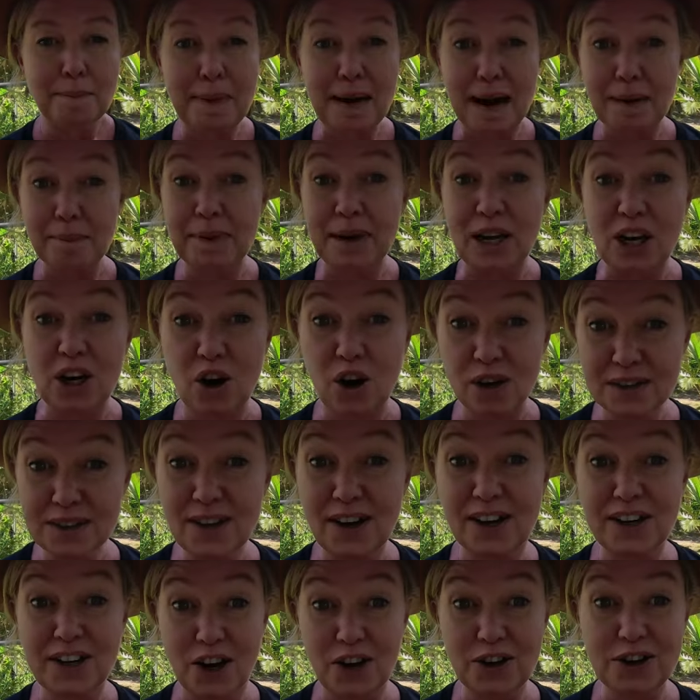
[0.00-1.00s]
But because
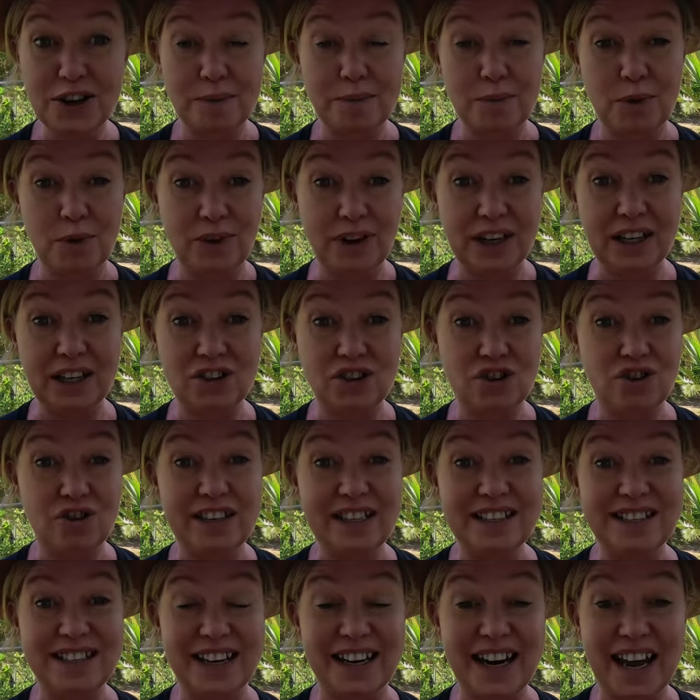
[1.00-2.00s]
I know that moringa
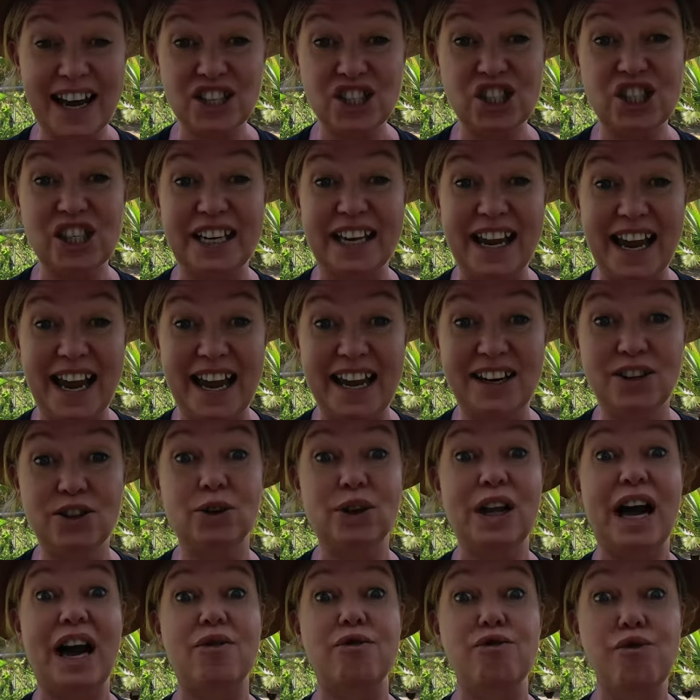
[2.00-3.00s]
trees can actually
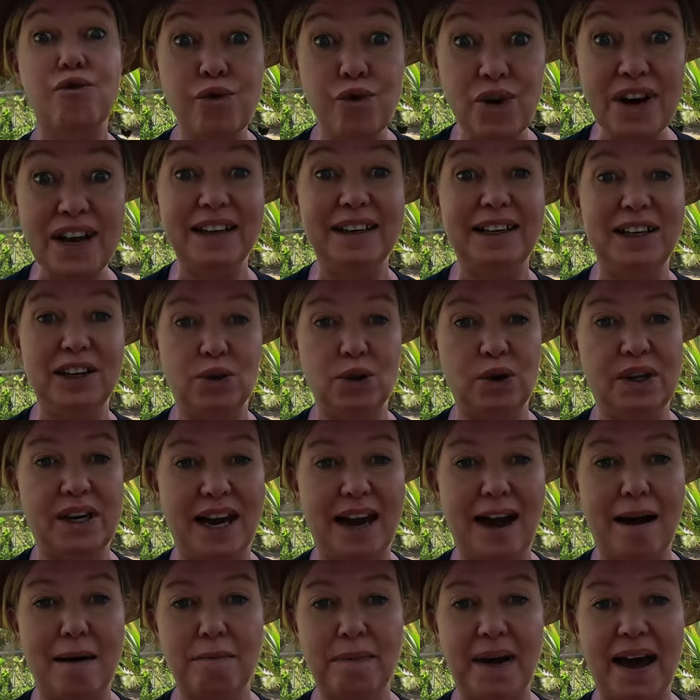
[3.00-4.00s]
handle a really good
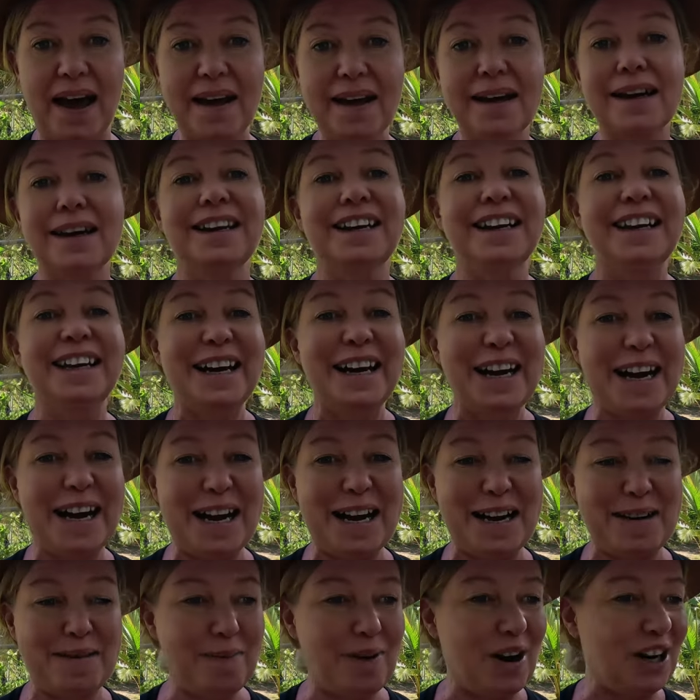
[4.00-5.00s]
cutback,
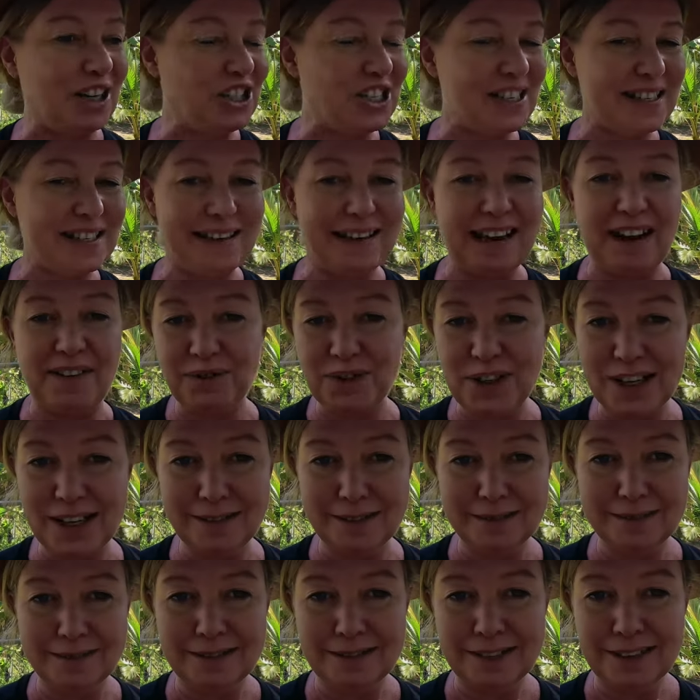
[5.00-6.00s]
um, I just left
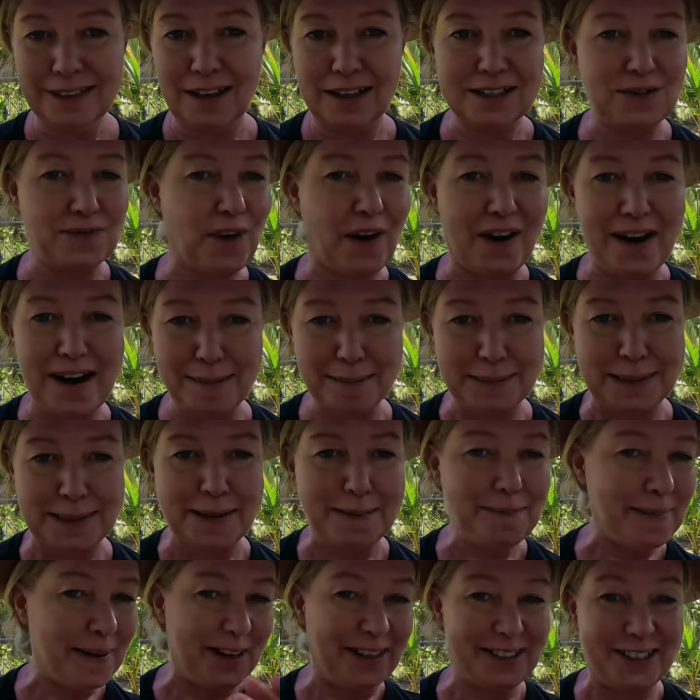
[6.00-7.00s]
it. I was very
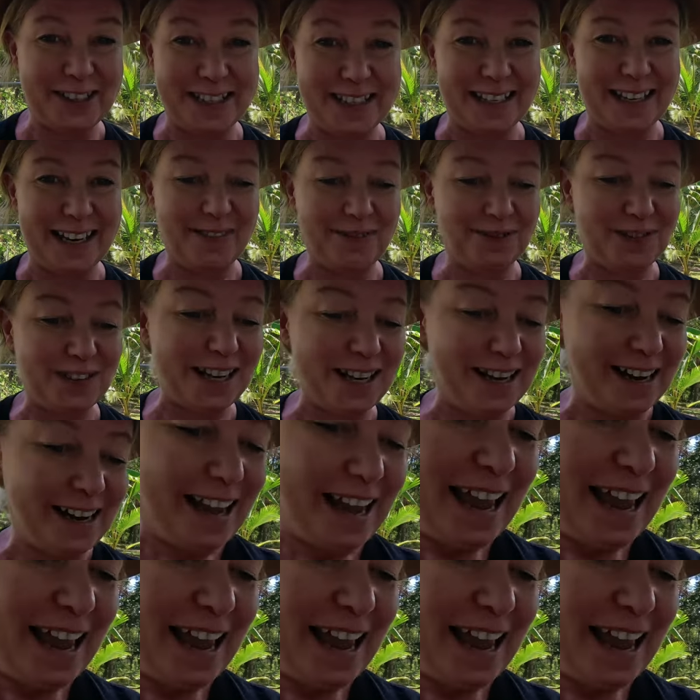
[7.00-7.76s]
upset, but I just left it.